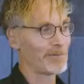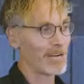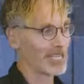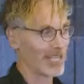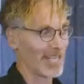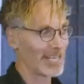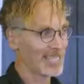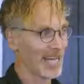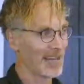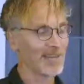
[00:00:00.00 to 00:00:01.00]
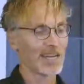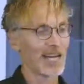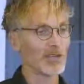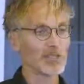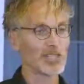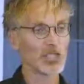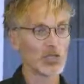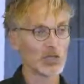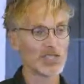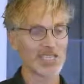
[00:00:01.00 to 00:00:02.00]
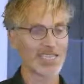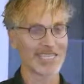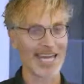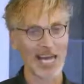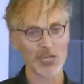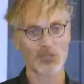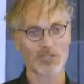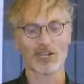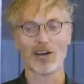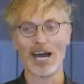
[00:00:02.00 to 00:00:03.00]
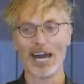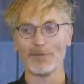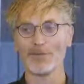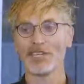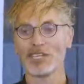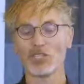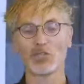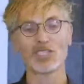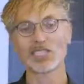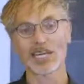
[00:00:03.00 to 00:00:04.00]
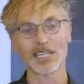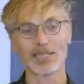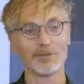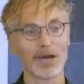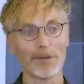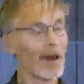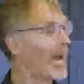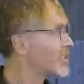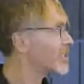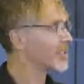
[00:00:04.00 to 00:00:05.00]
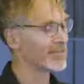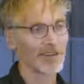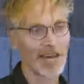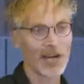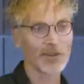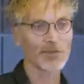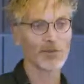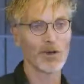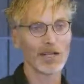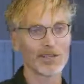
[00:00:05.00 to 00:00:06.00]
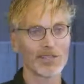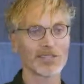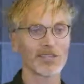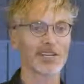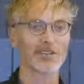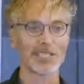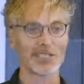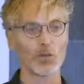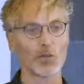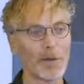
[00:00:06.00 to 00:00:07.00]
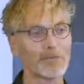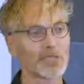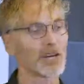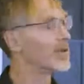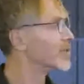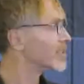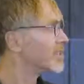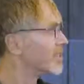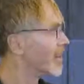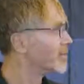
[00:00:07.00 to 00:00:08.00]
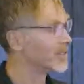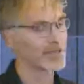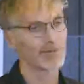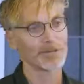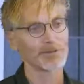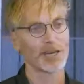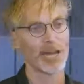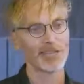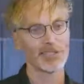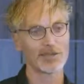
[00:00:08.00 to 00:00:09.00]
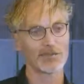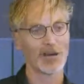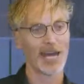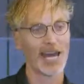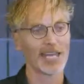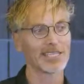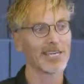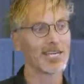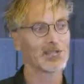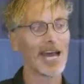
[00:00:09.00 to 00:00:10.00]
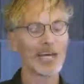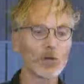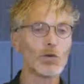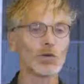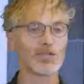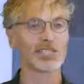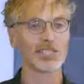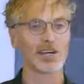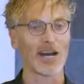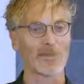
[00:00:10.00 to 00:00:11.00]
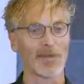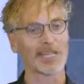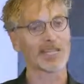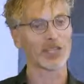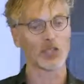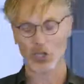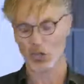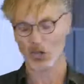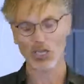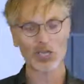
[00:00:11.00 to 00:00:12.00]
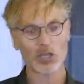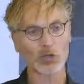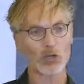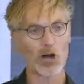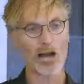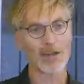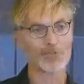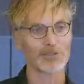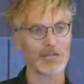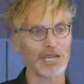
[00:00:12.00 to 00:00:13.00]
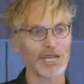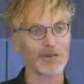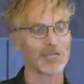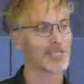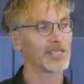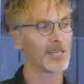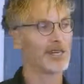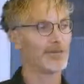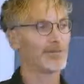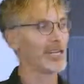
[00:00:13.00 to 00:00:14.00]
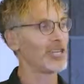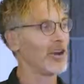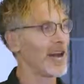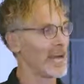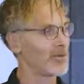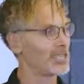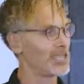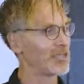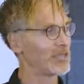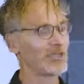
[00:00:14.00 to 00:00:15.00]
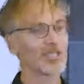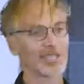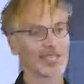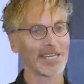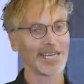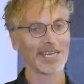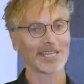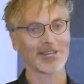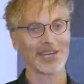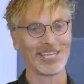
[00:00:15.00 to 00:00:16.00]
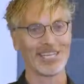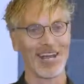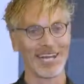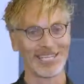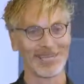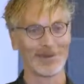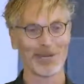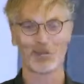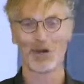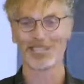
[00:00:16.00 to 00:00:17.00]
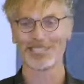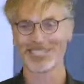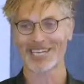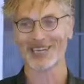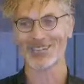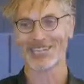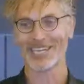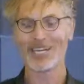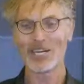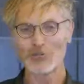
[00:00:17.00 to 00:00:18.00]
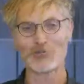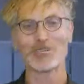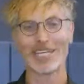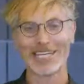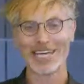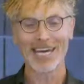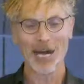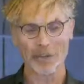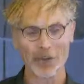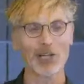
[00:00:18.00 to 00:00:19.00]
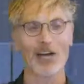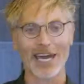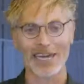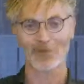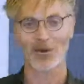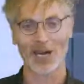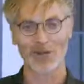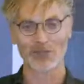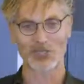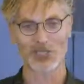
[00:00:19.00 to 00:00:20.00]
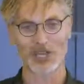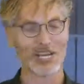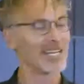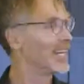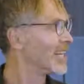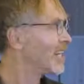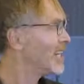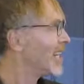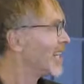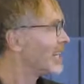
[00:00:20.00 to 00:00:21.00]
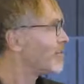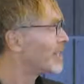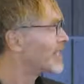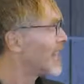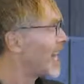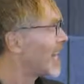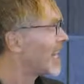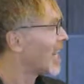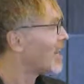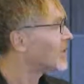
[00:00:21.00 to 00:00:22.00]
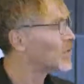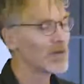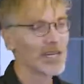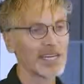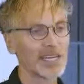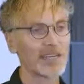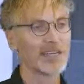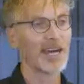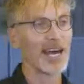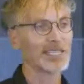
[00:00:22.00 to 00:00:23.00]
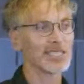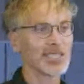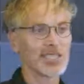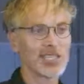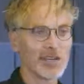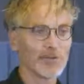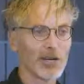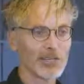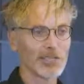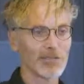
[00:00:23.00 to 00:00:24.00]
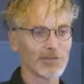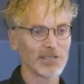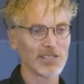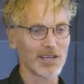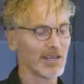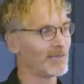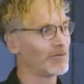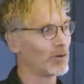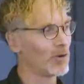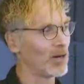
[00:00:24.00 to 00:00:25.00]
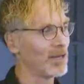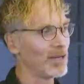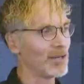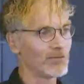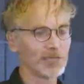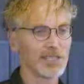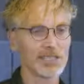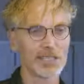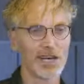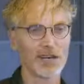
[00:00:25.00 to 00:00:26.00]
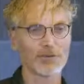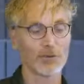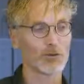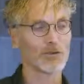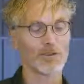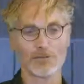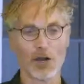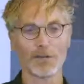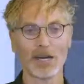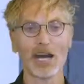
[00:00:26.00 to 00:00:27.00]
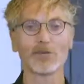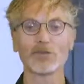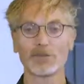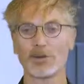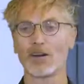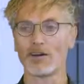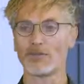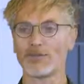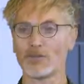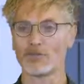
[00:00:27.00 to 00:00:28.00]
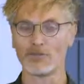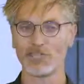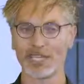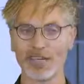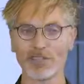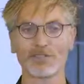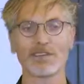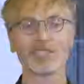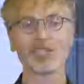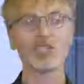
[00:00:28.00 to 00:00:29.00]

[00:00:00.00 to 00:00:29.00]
much later. And I was using this extra time to study my passion around health and wellness. And I created a website which has developed into my Raw Energy brand. So I had all of this time and had kind of two lives really, because by night I was this nutrition geek, training to be a wellness coach and really applying what I was learning. And then by day I was working as Chief Marketing Officer for RBI, which was part of Reed Elsevier, this